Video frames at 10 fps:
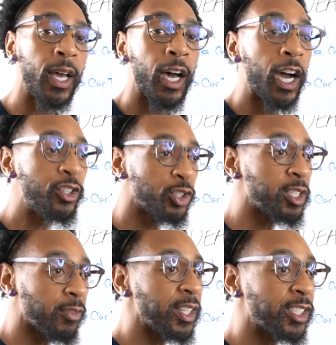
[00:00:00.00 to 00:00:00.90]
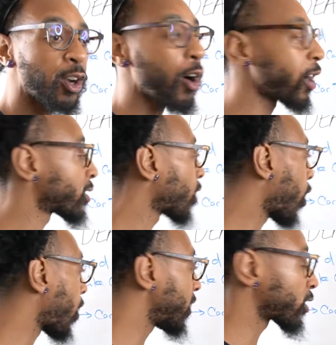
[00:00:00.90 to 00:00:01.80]
hundreds of these cars to
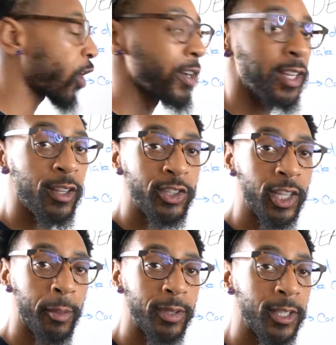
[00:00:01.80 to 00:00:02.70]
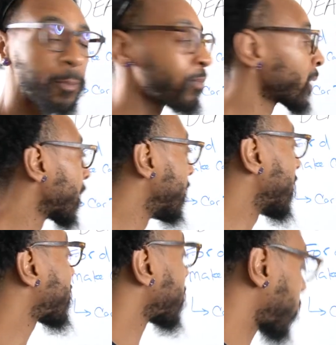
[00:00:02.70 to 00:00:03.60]
all these car dealerships. This